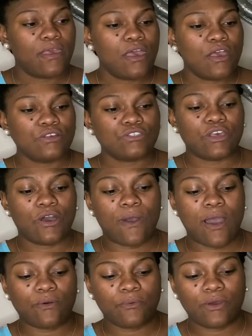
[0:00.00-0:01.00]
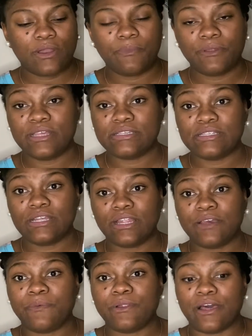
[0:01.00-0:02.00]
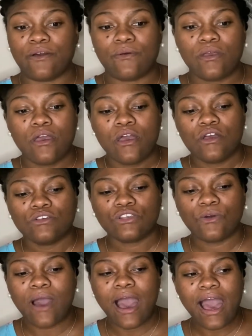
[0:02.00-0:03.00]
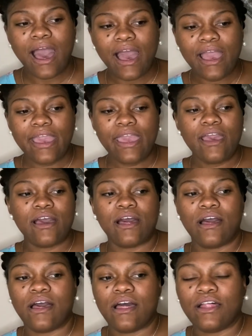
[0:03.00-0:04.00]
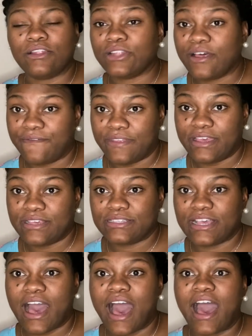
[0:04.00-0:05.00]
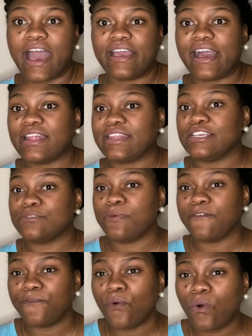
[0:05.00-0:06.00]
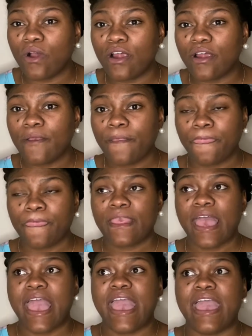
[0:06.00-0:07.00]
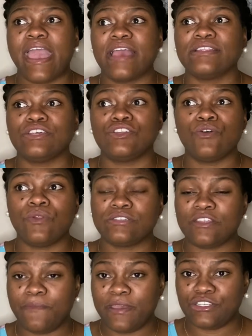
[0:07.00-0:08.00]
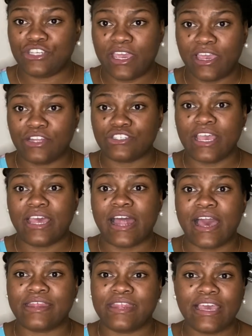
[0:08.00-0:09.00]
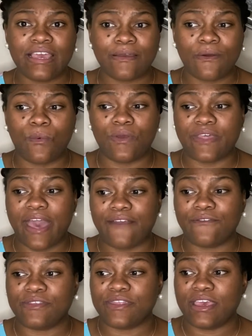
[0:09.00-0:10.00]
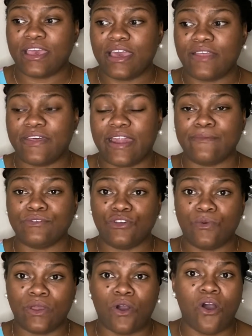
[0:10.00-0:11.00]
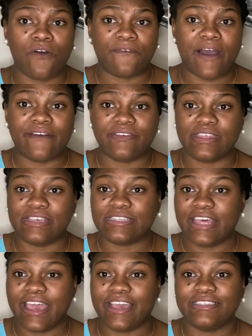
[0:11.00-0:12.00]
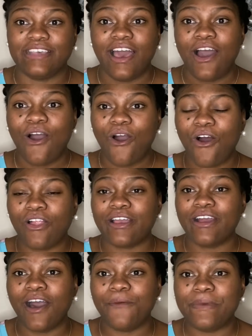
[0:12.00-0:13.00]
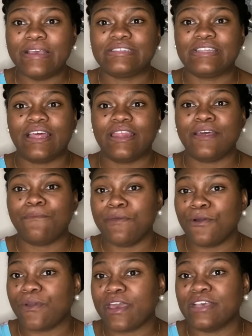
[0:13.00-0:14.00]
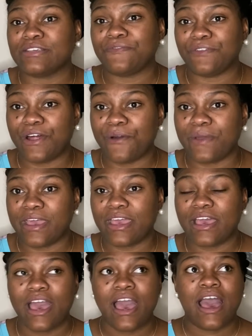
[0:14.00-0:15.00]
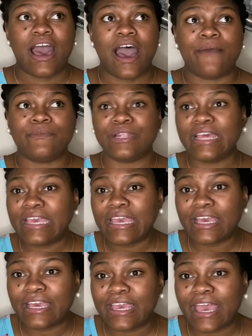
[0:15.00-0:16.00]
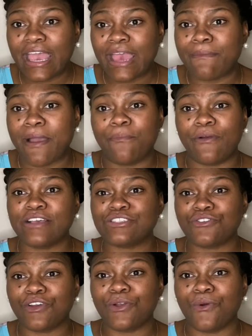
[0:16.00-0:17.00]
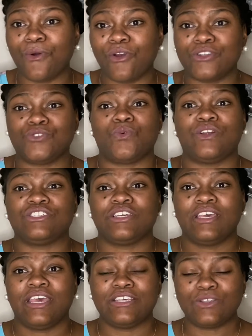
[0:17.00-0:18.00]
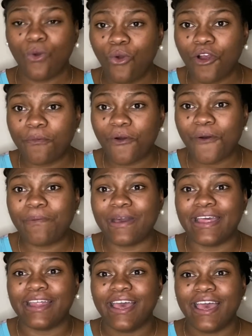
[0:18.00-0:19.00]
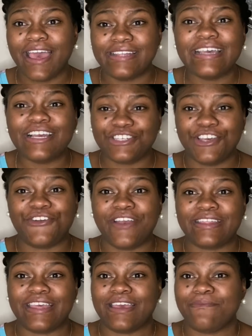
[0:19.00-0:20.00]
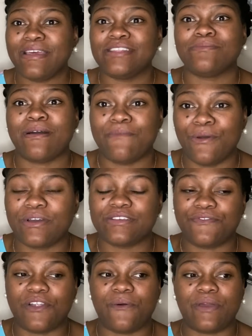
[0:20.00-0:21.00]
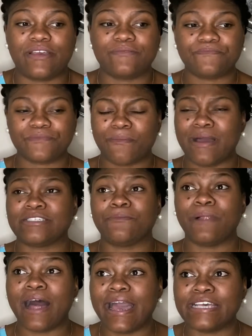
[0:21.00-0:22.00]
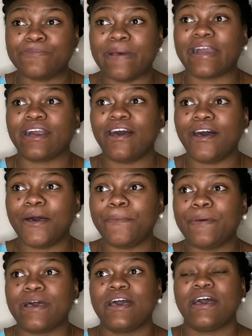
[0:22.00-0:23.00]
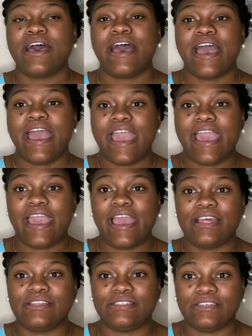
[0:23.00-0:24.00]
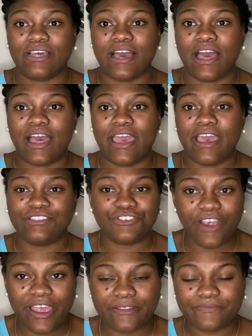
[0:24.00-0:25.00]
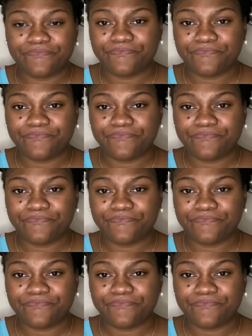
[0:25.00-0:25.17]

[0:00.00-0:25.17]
So I'll go ahead and put these in the link below. So I love these. I got these before and noticed the big change. And I think with everything that I'm doing, all 5 of these things all encompassed, the milk is flowing. I'm leaking again. My breasts are engorged, which is horrible, but it's actually a great thing. It means my milk is flowing. My supply is back up, and it's great.